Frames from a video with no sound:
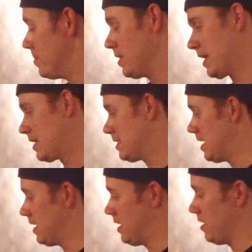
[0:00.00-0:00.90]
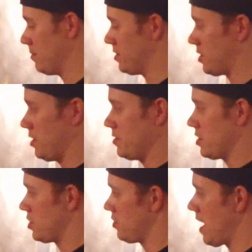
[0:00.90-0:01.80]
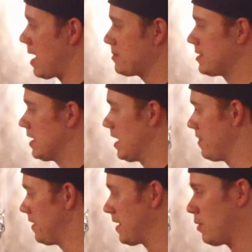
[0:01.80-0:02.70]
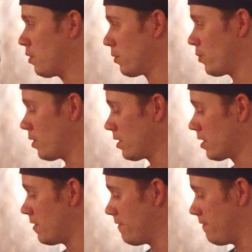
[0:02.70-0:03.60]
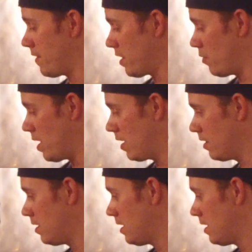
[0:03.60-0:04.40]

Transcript: Like I said, here I'm just going to use the straps, and I think that will work very well.